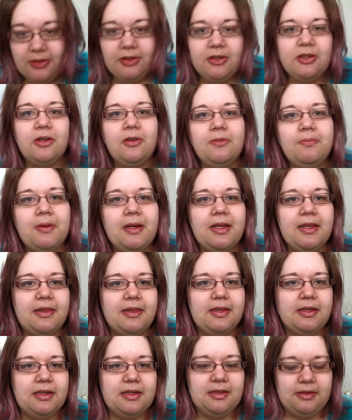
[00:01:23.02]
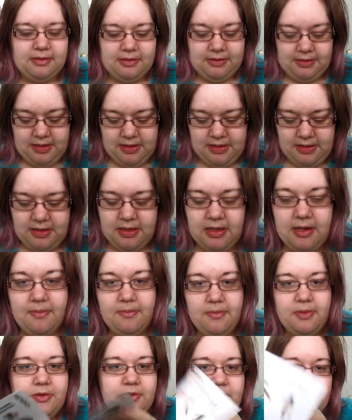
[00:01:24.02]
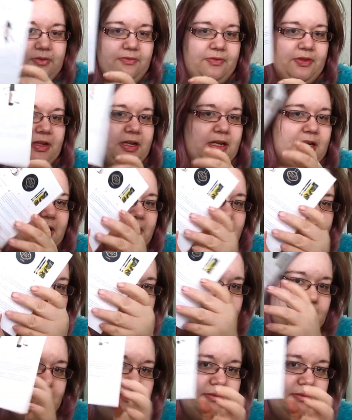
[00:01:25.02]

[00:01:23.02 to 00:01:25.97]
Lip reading: gonna go by the numbers of the card.